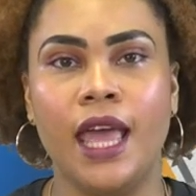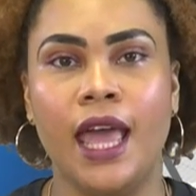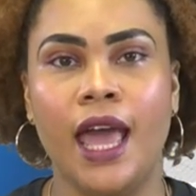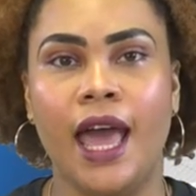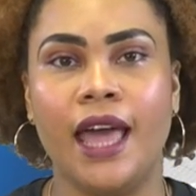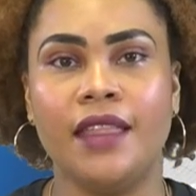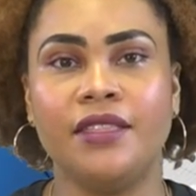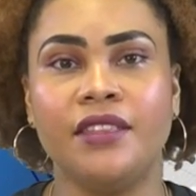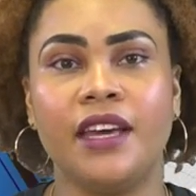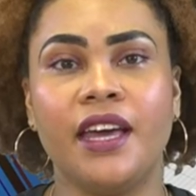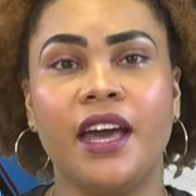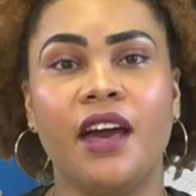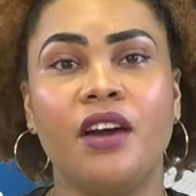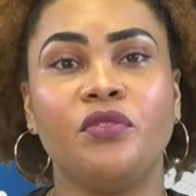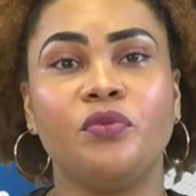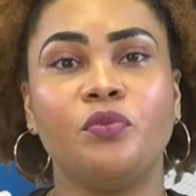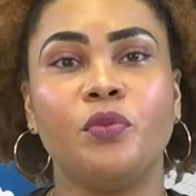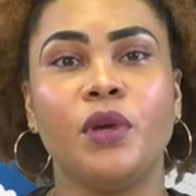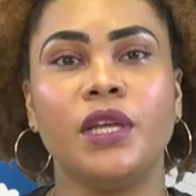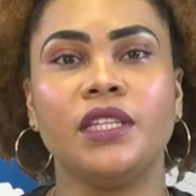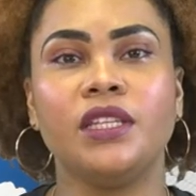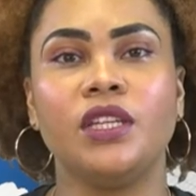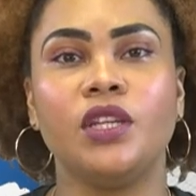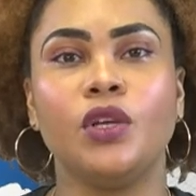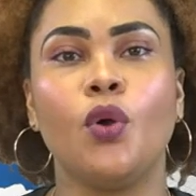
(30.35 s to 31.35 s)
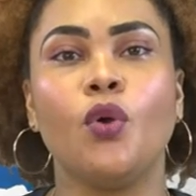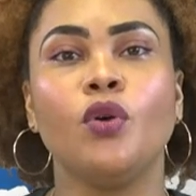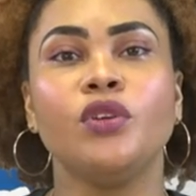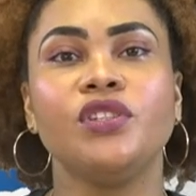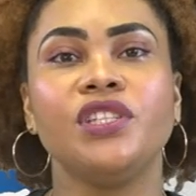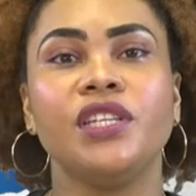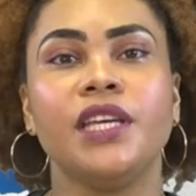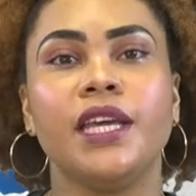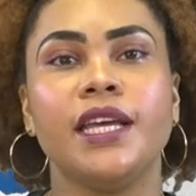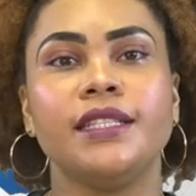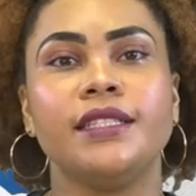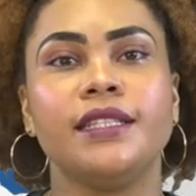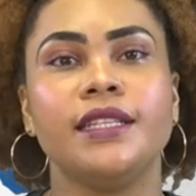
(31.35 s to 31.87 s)
and the government
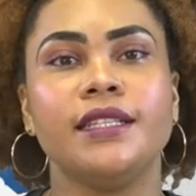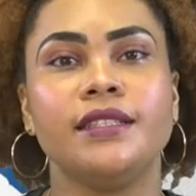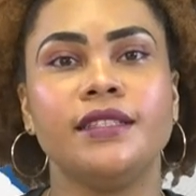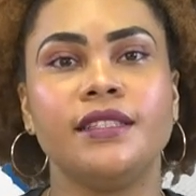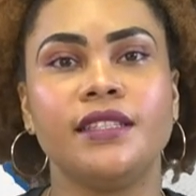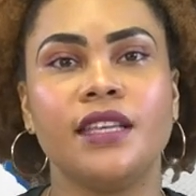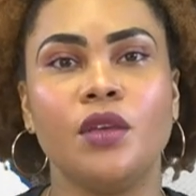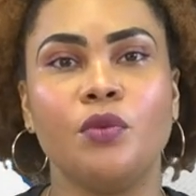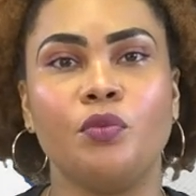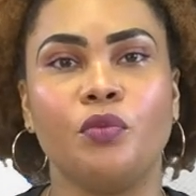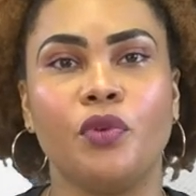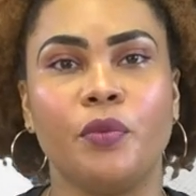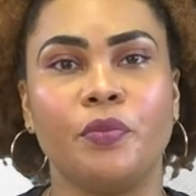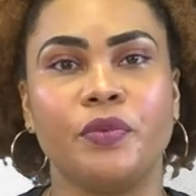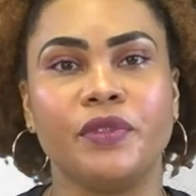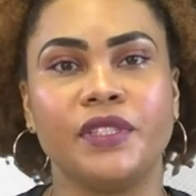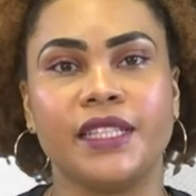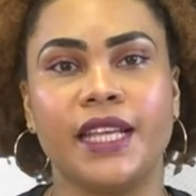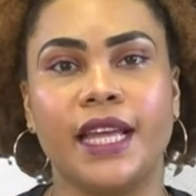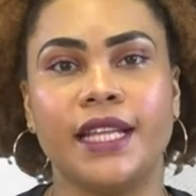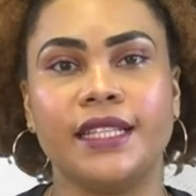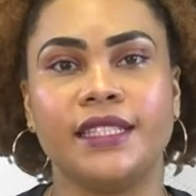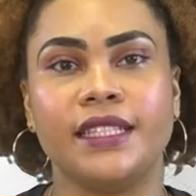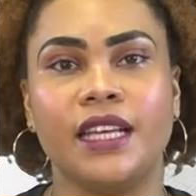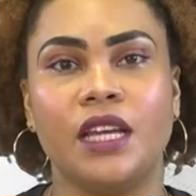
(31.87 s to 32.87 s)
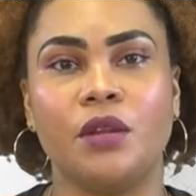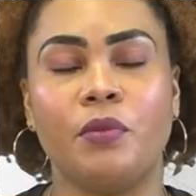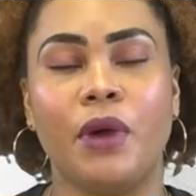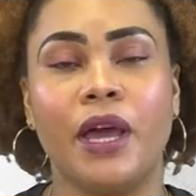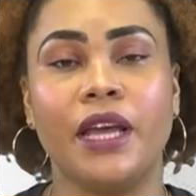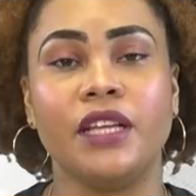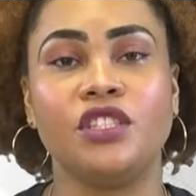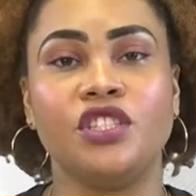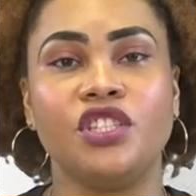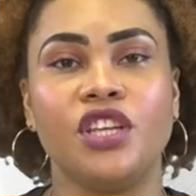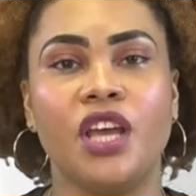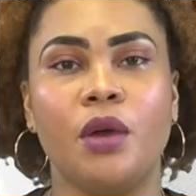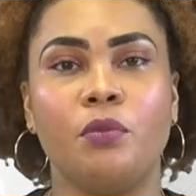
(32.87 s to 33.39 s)
negotiating team, represented by
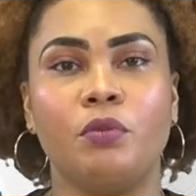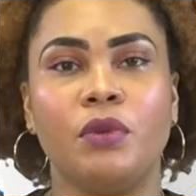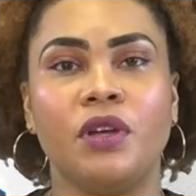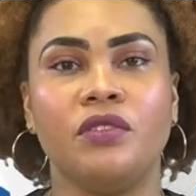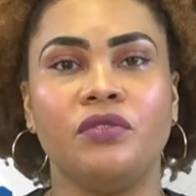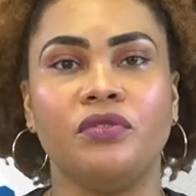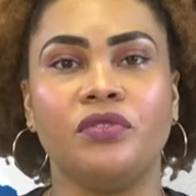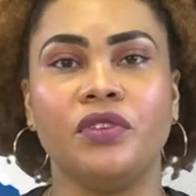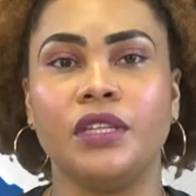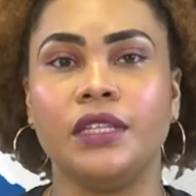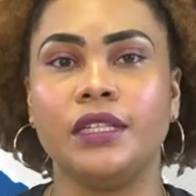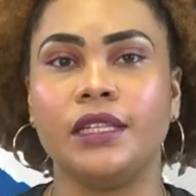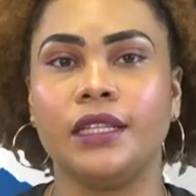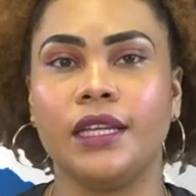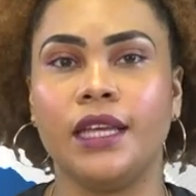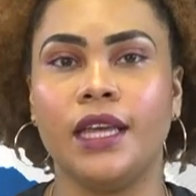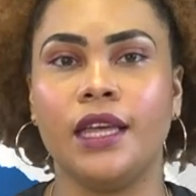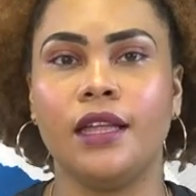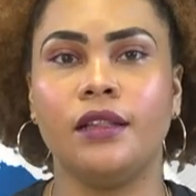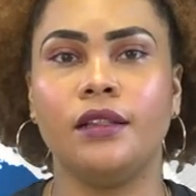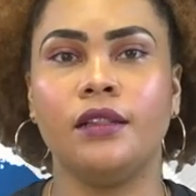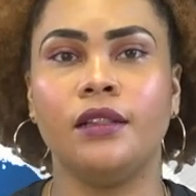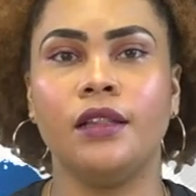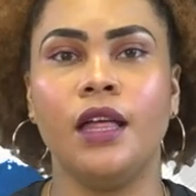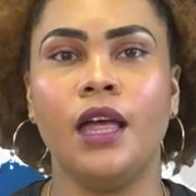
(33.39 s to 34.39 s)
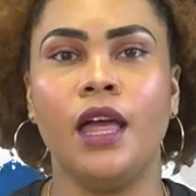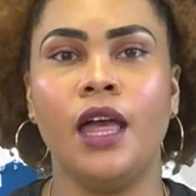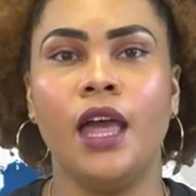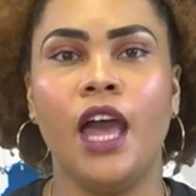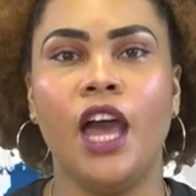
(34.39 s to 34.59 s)
Chairman Vern Gill,